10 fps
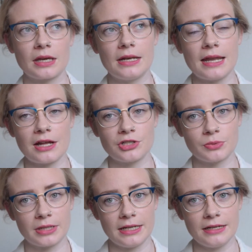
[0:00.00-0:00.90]

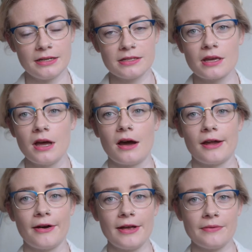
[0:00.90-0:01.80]
natural cleaners,
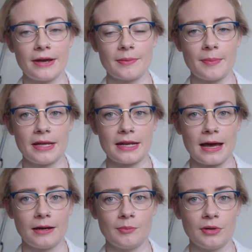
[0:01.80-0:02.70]
I'd highly recommend
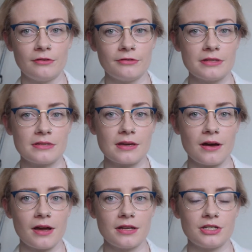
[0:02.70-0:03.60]
Hannah Bullivant's
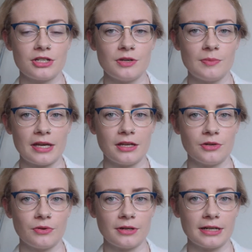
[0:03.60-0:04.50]
guide to making
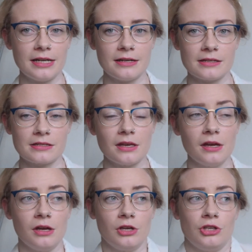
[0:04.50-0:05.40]
your own cleaners.
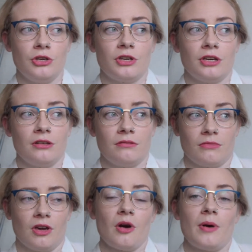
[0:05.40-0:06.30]
You can
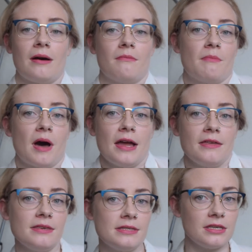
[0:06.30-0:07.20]
go out and buy
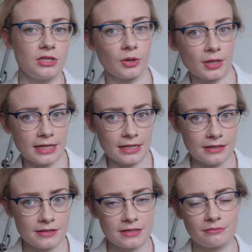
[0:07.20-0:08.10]
these eco
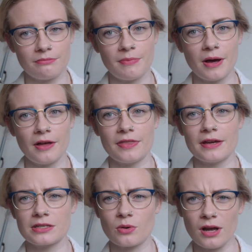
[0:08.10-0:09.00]
cleaners, but
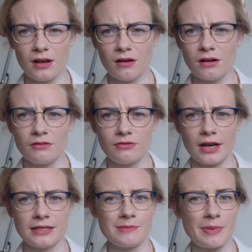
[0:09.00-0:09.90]
there's quite a lot of
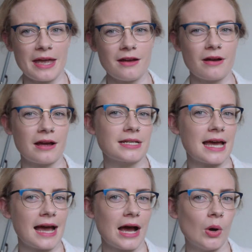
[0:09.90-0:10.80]
debate around
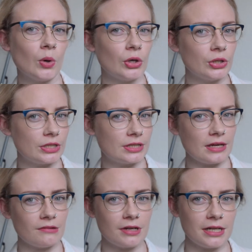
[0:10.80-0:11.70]
how good
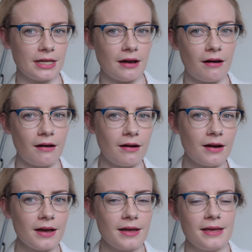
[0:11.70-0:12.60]
they really
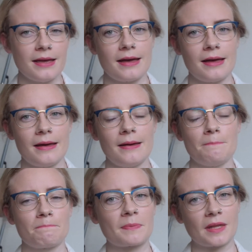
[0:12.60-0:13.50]
are. I'm